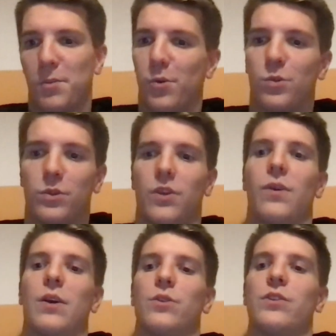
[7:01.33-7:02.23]
but also
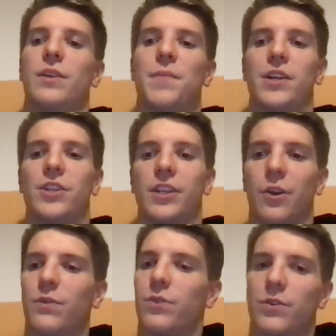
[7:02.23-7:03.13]
how do you then manage it
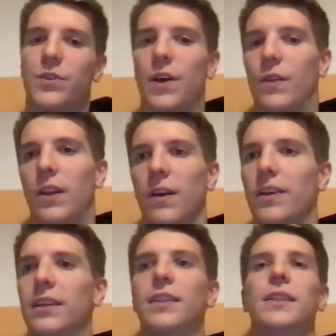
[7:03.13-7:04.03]
going further down the line?